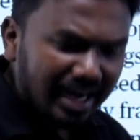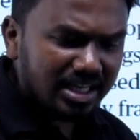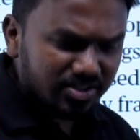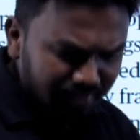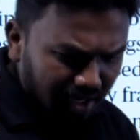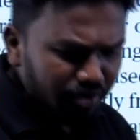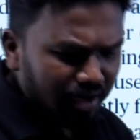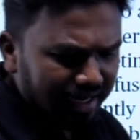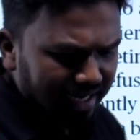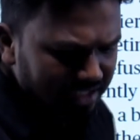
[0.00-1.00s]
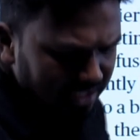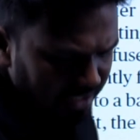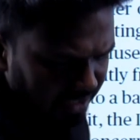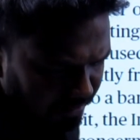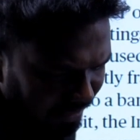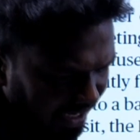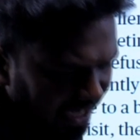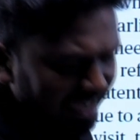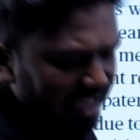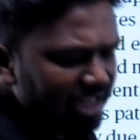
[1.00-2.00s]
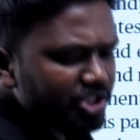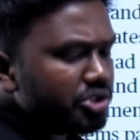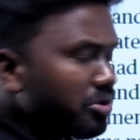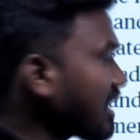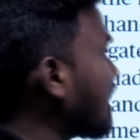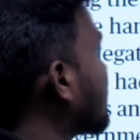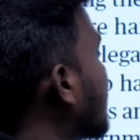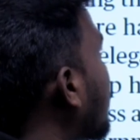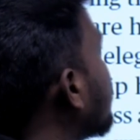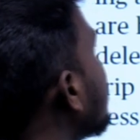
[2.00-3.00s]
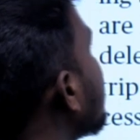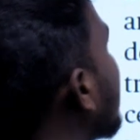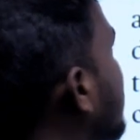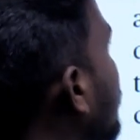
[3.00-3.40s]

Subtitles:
class, now you are correct. Bandari Naresh, you are correct now. That's